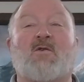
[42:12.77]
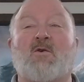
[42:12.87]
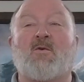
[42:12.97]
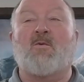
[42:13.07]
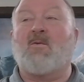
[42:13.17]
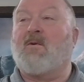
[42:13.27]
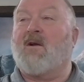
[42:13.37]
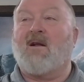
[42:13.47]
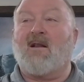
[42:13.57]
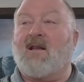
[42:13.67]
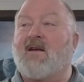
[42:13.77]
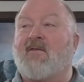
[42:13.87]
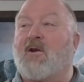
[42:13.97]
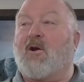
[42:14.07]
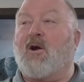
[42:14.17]
to live
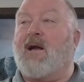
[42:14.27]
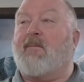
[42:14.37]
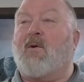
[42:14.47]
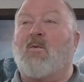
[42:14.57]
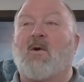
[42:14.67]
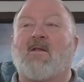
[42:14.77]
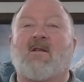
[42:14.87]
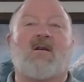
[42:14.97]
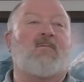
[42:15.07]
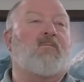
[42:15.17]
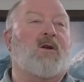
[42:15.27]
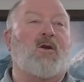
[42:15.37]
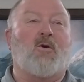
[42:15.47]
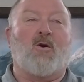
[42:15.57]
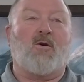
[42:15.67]
in agreement with it, but
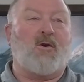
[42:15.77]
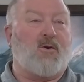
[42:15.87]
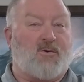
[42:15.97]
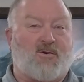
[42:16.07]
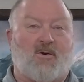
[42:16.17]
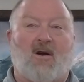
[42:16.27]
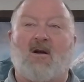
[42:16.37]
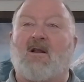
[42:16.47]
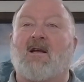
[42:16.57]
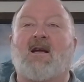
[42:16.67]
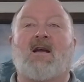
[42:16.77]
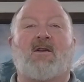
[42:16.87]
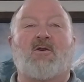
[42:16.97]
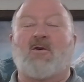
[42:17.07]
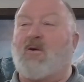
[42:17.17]
you're you're struggling
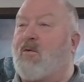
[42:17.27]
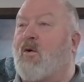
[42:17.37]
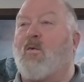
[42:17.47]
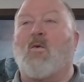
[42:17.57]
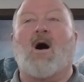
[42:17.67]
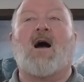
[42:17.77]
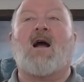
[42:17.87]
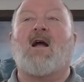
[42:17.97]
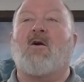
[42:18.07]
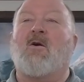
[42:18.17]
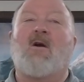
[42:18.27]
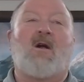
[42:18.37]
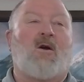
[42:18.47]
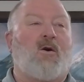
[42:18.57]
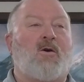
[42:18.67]
and you don't know why, or
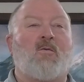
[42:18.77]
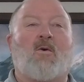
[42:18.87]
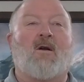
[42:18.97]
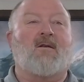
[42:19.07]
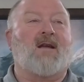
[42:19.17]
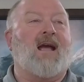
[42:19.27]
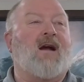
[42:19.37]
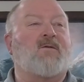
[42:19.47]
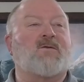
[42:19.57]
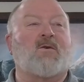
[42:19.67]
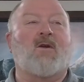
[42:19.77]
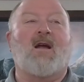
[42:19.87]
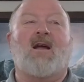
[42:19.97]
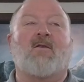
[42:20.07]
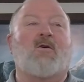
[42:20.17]
or you want to counsel
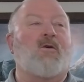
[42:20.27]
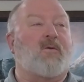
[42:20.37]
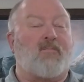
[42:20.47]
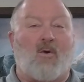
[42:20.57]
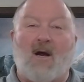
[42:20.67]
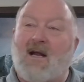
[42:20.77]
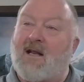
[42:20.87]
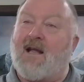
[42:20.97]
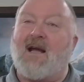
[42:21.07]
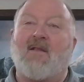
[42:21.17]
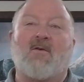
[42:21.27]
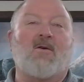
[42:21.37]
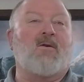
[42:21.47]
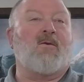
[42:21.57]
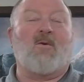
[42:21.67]
together or to pray together
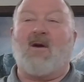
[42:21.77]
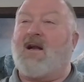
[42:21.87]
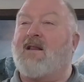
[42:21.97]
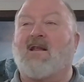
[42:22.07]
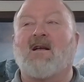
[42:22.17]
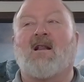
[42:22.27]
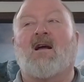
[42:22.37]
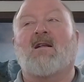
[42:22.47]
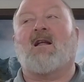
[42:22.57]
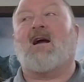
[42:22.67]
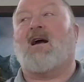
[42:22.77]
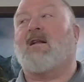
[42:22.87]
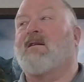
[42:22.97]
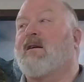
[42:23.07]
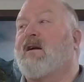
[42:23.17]
or anything like
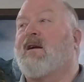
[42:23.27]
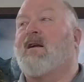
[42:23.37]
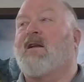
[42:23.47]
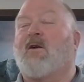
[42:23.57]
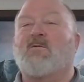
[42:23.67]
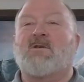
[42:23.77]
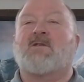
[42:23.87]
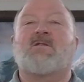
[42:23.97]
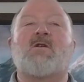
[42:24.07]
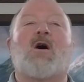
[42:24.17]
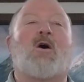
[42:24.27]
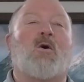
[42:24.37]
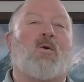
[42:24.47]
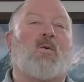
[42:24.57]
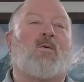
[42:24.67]
that, you know, just
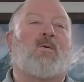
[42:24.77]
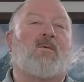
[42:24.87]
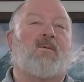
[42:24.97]
know